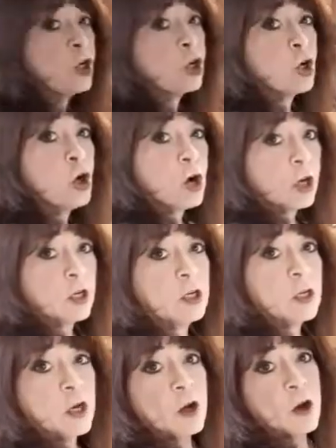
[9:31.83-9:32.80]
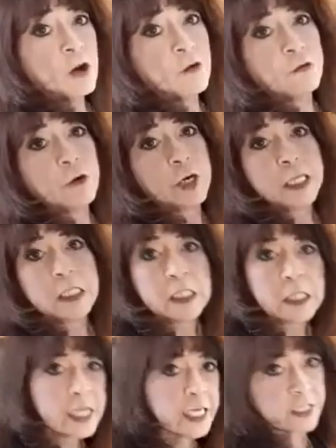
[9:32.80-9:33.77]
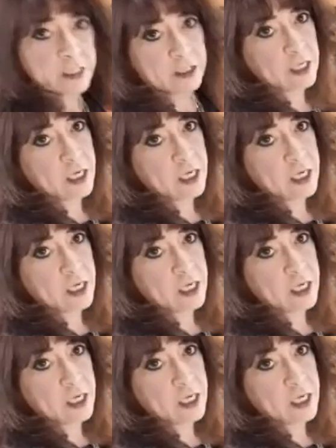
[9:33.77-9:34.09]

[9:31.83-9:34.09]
cook for at least an